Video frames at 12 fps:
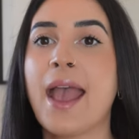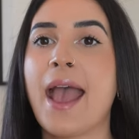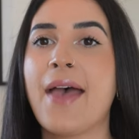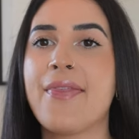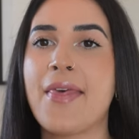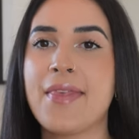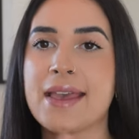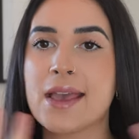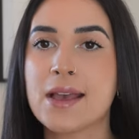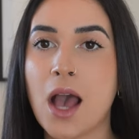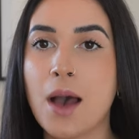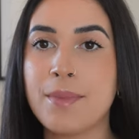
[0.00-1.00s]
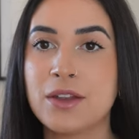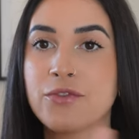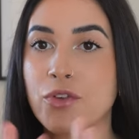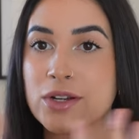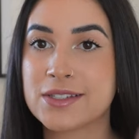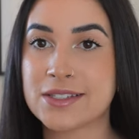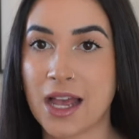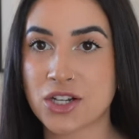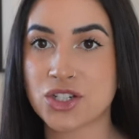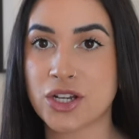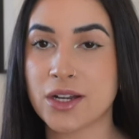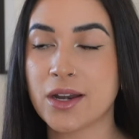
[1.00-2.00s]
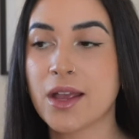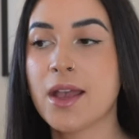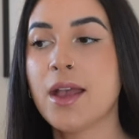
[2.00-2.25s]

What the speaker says: and then they can come in for a session.